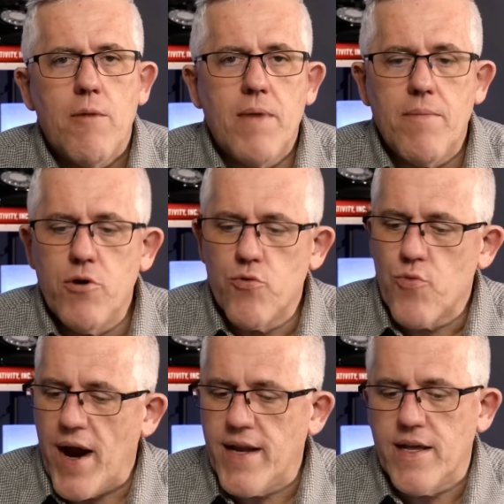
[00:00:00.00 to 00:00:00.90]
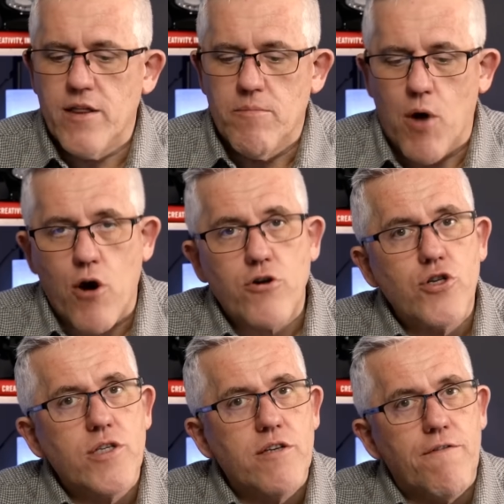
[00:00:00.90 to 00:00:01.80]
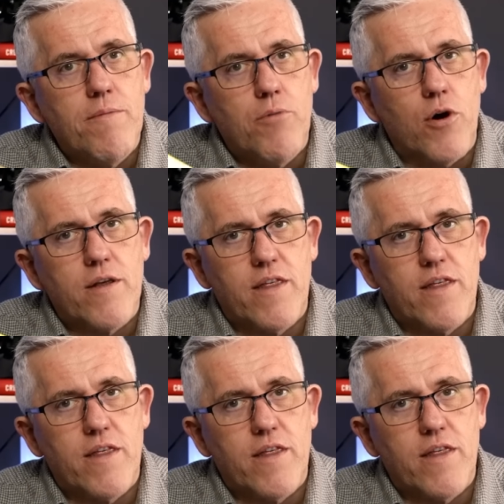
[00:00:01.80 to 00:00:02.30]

Maybe you write in the margins of the book